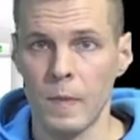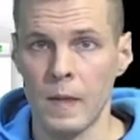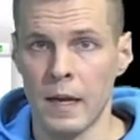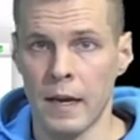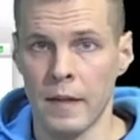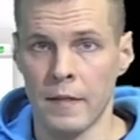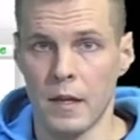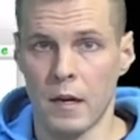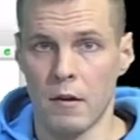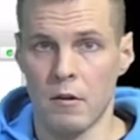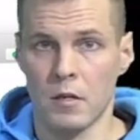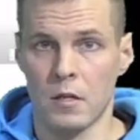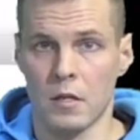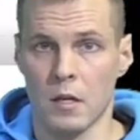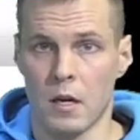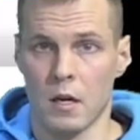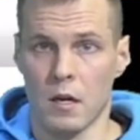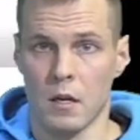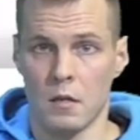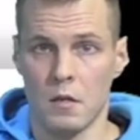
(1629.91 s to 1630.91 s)
and there is
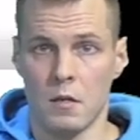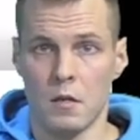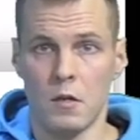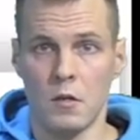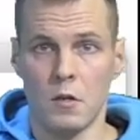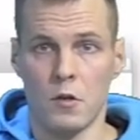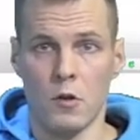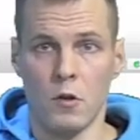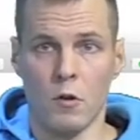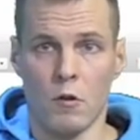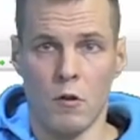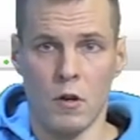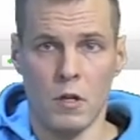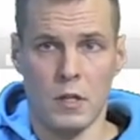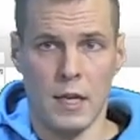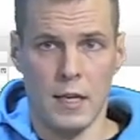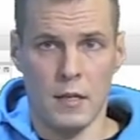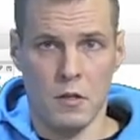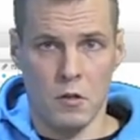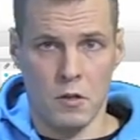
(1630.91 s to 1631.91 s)
a
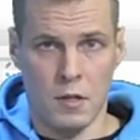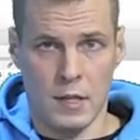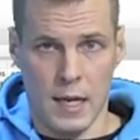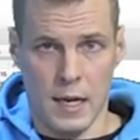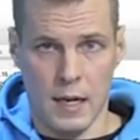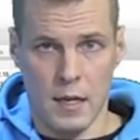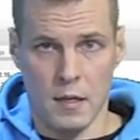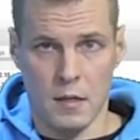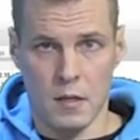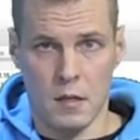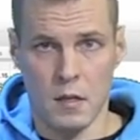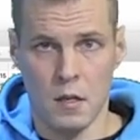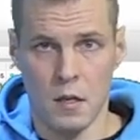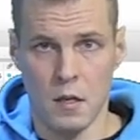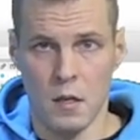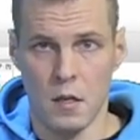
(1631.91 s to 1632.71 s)
synchronization settings.